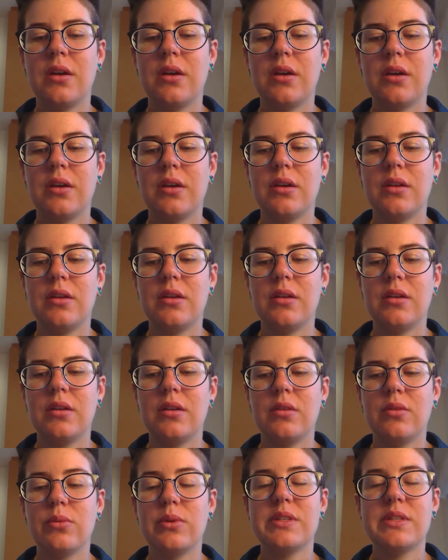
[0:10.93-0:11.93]
uh,
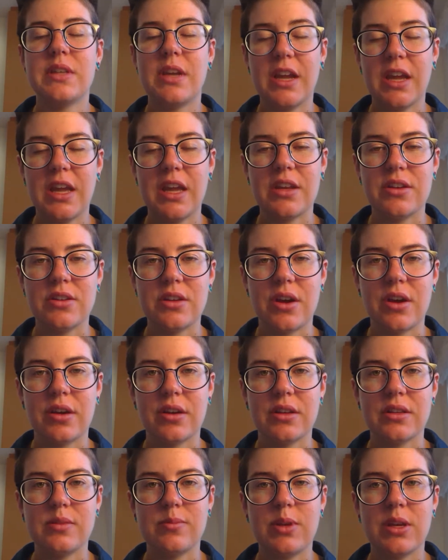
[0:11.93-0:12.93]
the reason I can't
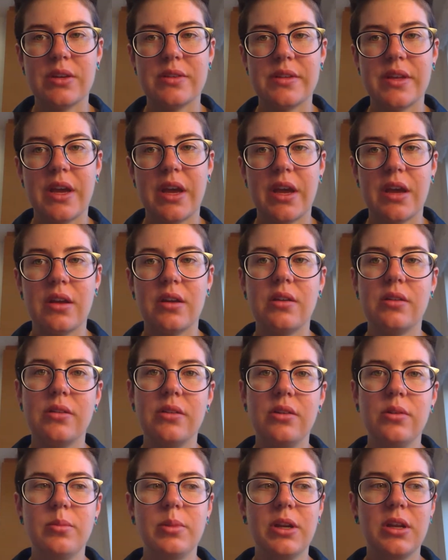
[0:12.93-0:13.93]
talk is because I had a
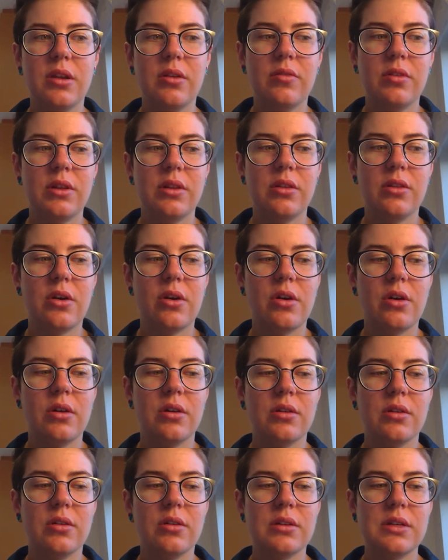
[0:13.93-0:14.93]
little bit of a
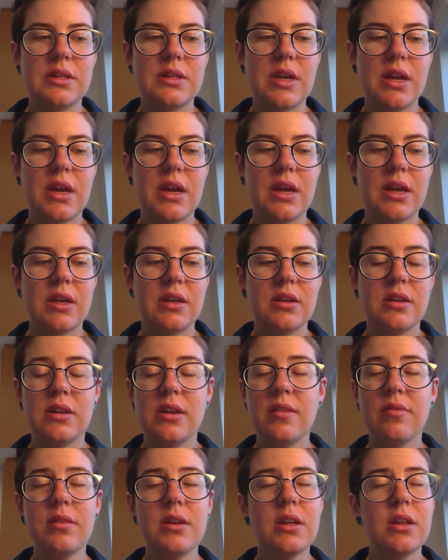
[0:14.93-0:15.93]
long day.
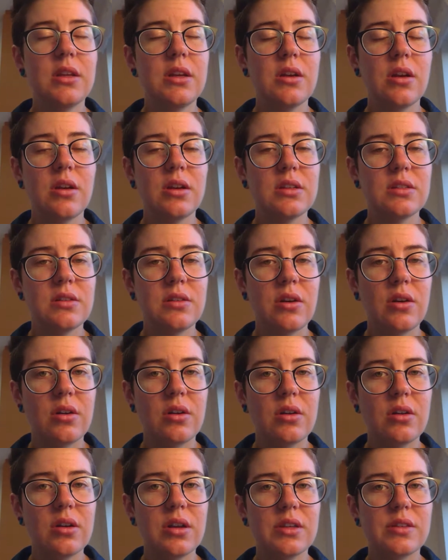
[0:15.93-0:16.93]
Definitely not as
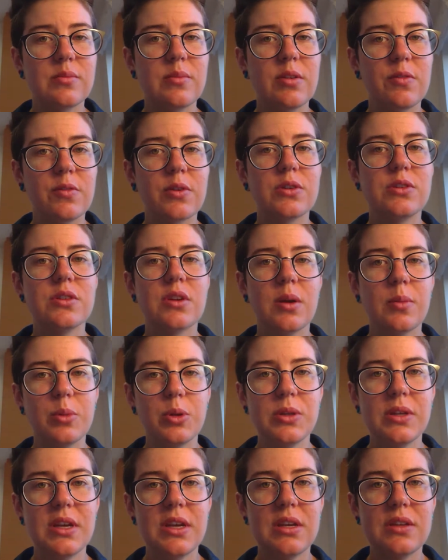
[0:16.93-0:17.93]
long as my first
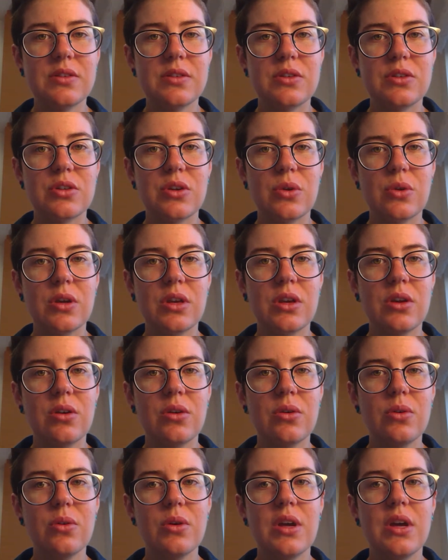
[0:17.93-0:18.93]
couple days in
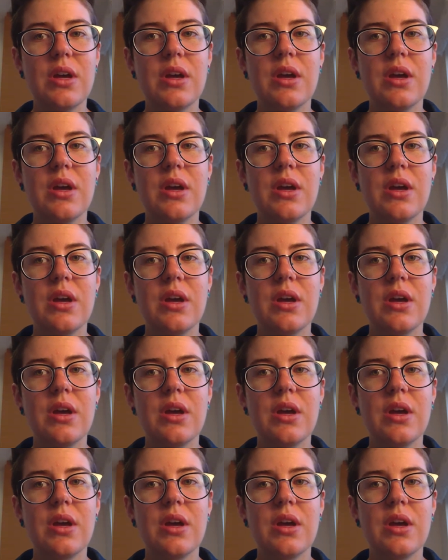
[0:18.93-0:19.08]
Tokyo.